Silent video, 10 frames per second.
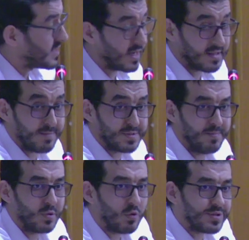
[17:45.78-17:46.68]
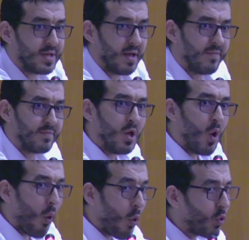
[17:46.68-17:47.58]
startups, because they have
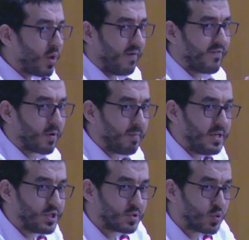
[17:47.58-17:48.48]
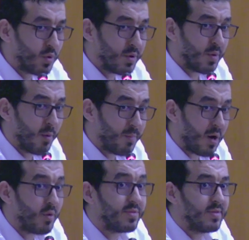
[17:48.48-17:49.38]
all information
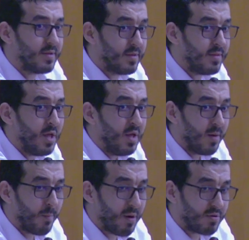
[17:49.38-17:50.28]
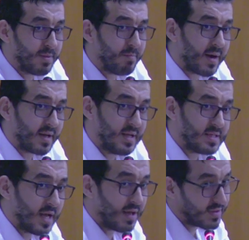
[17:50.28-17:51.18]
about the
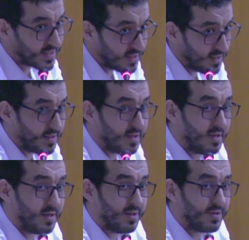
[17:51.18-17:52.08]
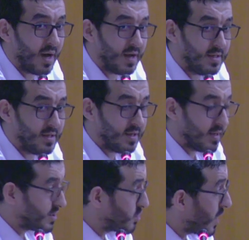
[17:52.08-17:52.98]
market and the idea,
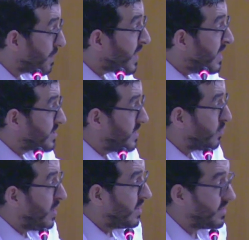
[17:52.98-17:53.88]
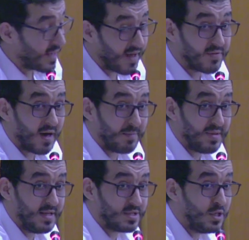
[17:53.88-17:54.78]
etc. So they have the
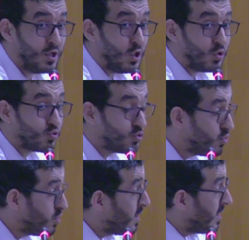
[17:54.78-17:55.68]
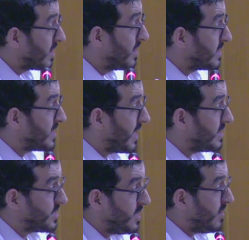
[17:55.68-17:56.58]
ability to get
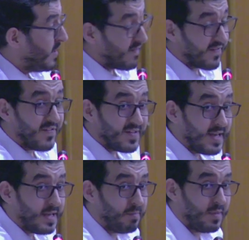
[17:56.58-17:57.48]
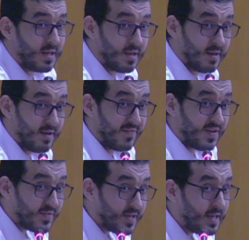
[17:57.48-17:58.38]
until 15
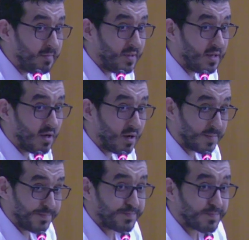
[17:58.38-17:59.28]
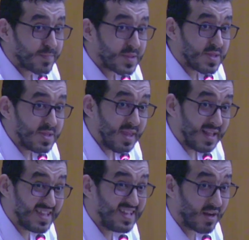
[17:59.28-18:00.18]
million
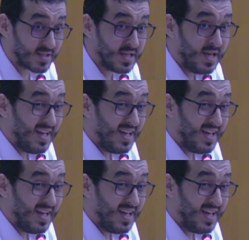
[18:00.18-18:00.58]
dinars.